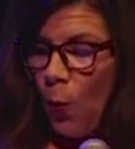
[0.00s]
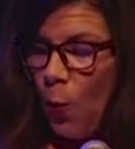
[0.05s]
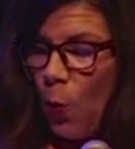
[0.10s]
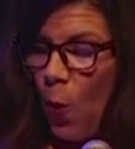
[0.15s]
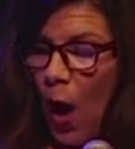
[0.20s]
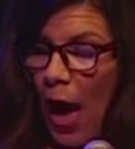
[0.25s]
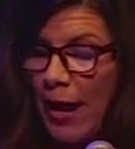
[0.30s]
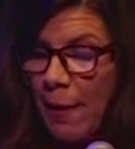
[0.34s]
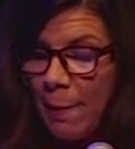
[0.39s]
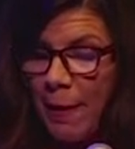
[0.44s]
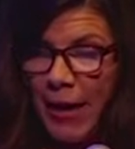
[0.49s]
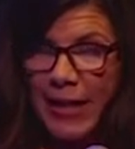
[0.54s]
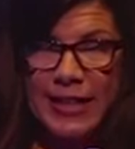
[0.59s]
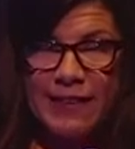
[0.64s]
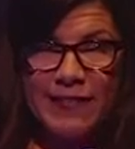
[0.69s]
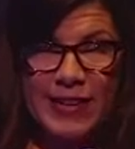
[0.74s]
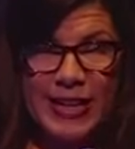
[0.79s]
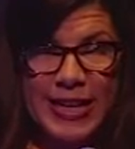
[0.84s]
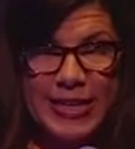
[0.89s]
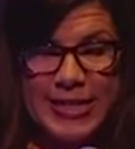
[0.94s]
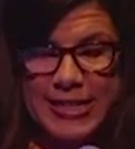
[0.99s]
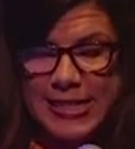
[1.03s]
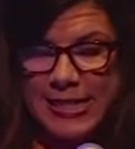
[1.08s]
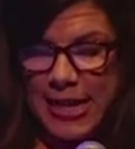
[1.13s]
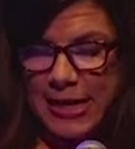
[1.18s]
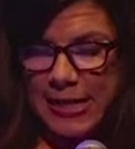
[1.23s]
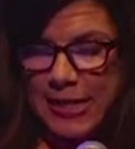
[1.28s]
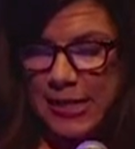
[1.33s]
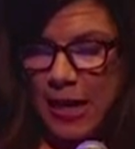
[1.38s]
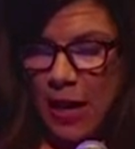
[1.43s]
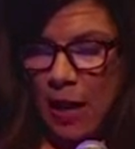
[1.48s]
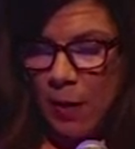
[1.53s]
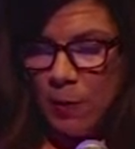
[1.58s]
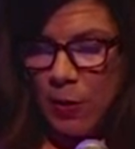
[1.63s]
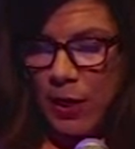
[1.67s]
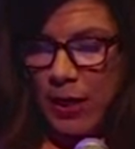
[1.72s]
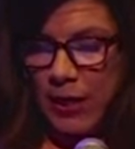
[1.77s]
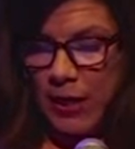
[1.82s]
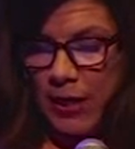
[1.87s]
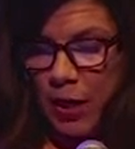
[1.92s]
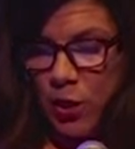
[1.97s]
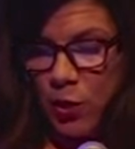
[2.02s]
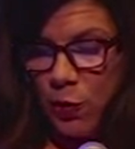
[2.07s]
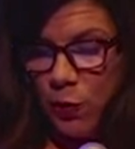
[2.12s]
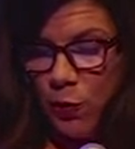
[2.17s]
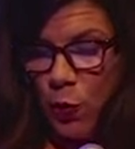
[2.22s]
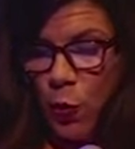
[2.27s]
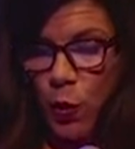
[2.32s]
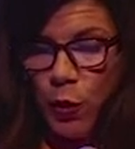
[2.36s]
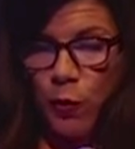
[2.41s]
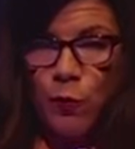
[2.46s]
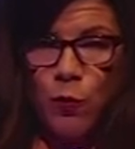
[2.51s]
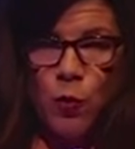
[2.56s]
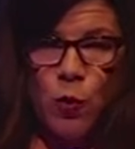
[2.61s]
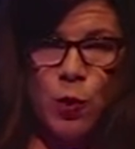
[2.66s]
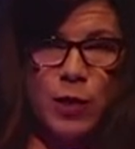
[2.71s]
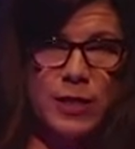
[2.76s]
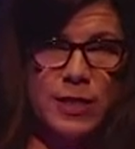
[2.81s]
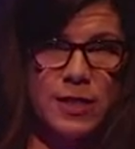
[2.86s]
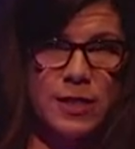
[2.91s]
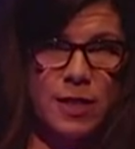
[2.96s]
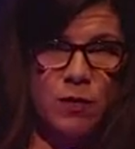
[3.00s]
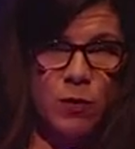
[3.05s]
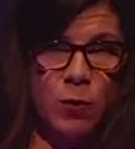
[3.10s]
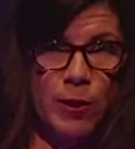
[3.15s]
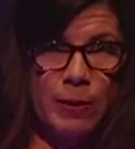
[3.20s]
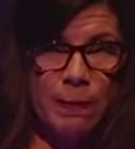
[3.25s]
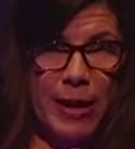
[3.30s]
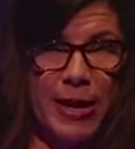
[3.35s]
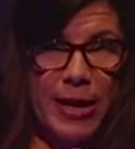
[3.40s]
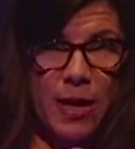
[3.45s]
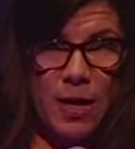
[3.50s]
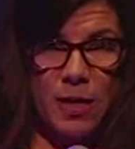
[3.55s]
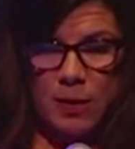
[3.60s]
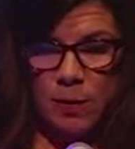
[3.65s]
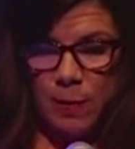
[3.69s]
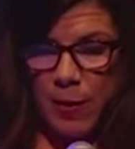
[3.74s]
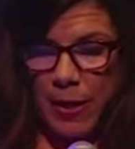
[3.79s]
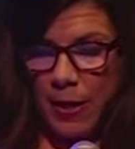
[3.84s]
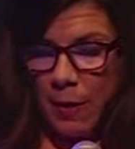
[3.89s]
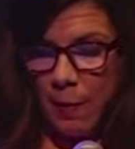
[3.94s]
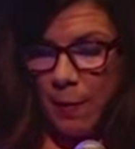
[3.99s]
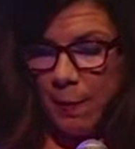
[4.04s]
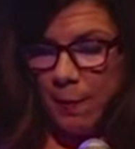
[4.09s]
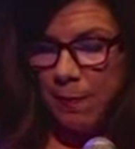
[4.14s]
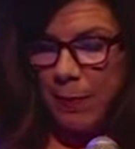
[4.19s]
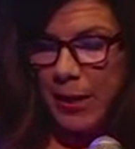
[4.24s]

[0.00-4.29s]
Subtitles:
why am I living at a sex commune at the age of 44 instead of with my husband?